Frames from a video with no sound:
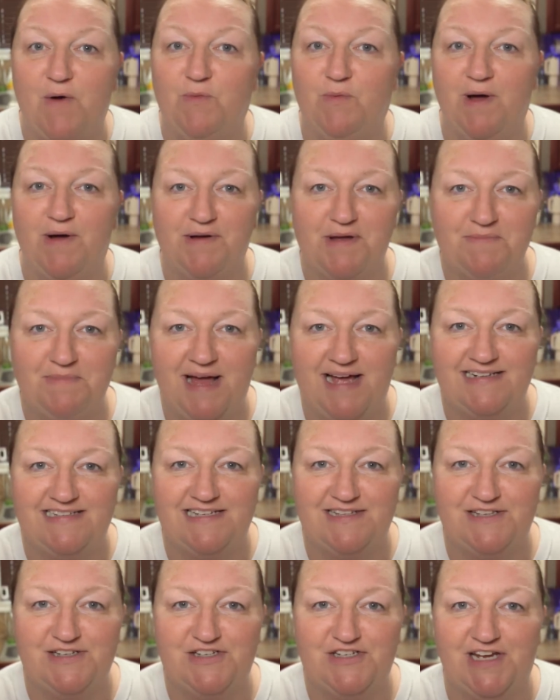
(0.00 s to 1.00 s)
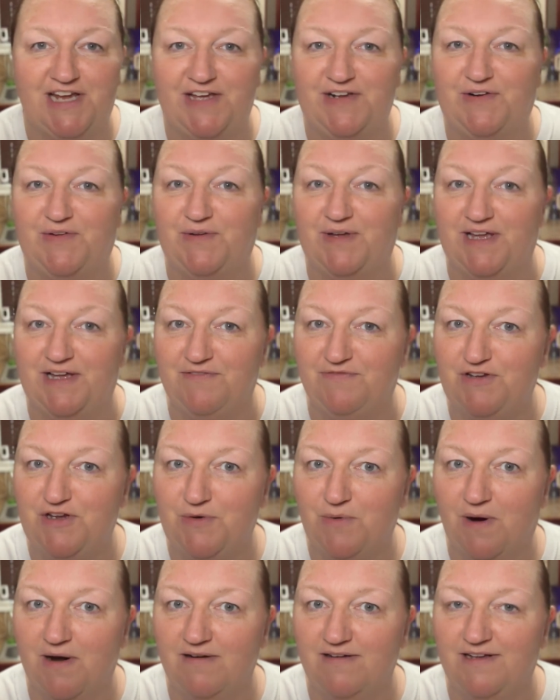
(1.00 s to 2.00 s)
welcome back to the channel. If
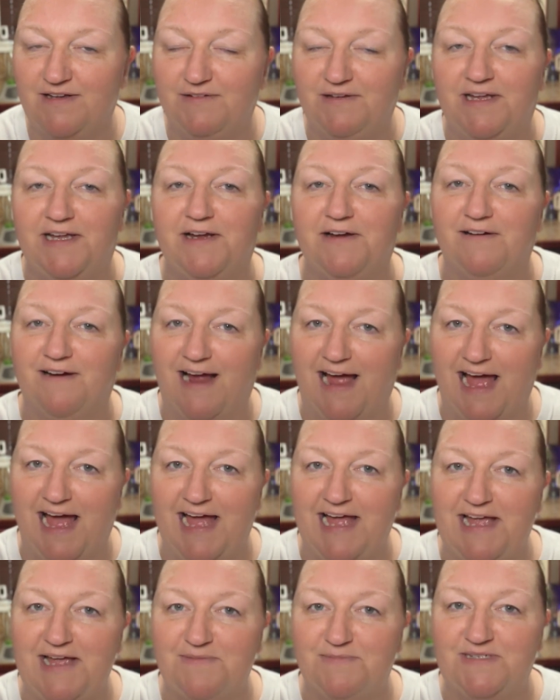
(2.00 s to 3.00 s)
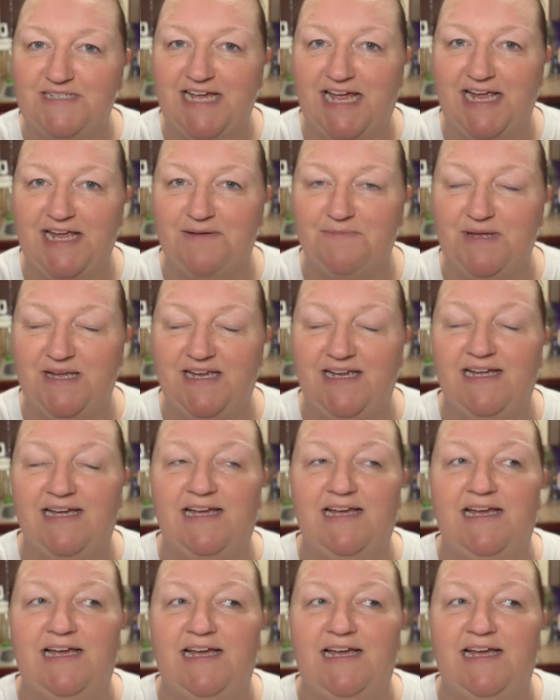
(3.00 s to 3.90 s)
you are new here, I am Tammy,